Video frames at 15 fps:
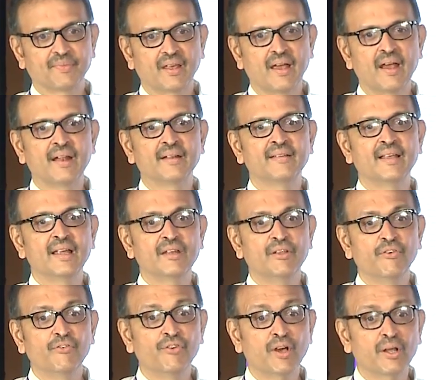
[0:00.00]
And then
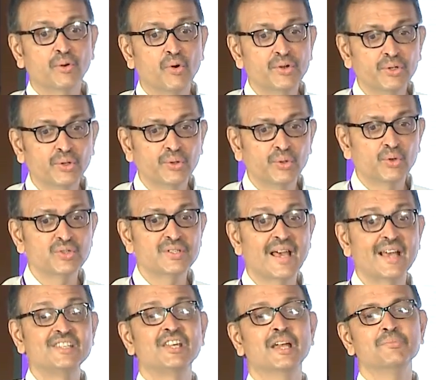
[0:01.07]
if you are going to use
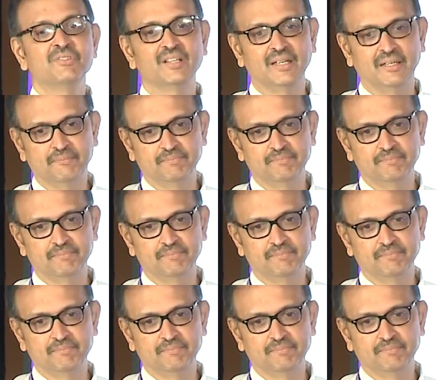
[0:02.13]
HMG,